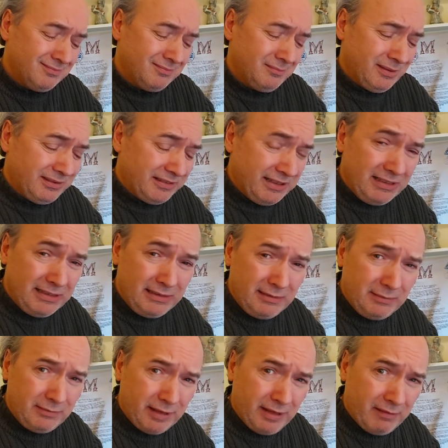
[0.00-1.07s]

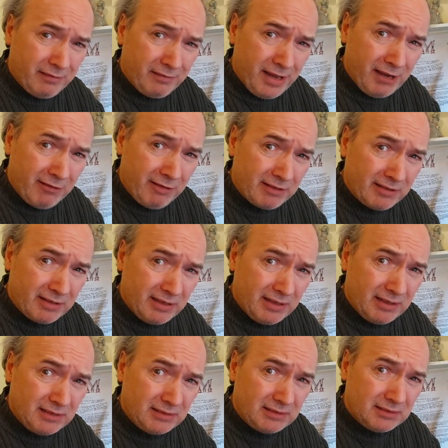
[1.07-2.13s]
Believe their fairy
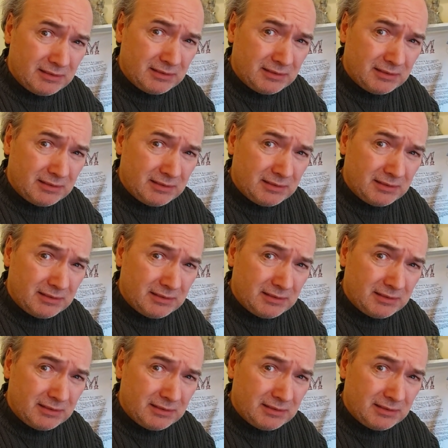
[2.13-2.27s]
tale?